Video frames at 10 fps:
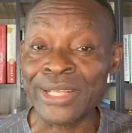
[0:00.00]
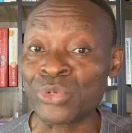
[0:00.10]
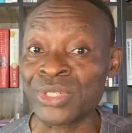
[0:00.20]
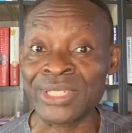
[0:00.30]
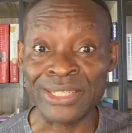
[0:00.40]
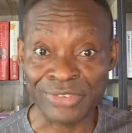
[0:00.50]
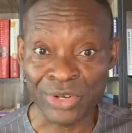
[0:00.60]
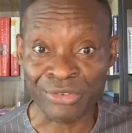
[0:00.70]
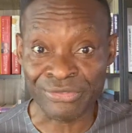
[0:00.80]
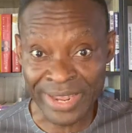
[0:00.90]
It was
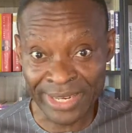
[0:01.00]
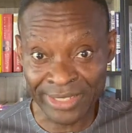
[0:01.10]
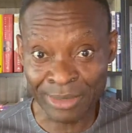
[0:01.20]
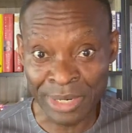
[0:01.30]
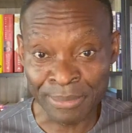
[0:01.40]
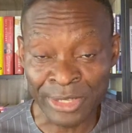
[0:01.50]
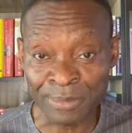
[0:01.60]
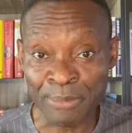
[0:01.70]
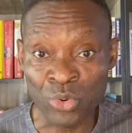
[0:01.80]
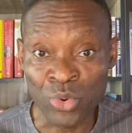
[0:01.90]
difficult finding somebody because
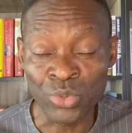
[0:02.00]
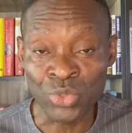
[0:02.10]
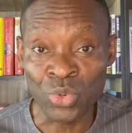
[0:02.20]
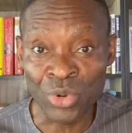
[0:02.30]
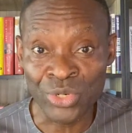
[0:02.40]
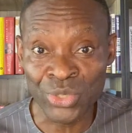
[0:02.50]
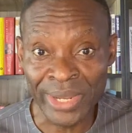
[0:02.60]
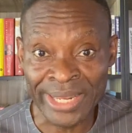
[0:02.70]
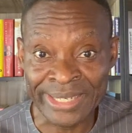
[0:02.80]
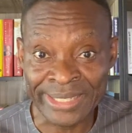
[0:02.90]
people who could do audio
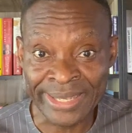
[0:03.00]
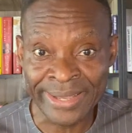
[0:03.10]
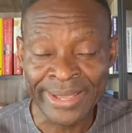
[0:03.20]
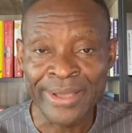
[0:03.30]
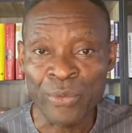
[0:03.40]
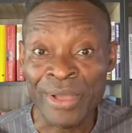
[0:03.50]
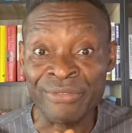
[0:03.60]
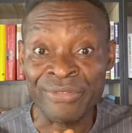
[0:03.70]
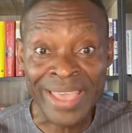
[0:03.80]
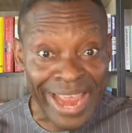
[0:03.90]
editing were
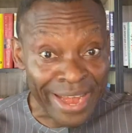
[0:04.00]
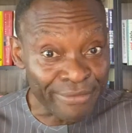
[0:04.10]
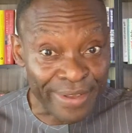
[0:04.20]
very,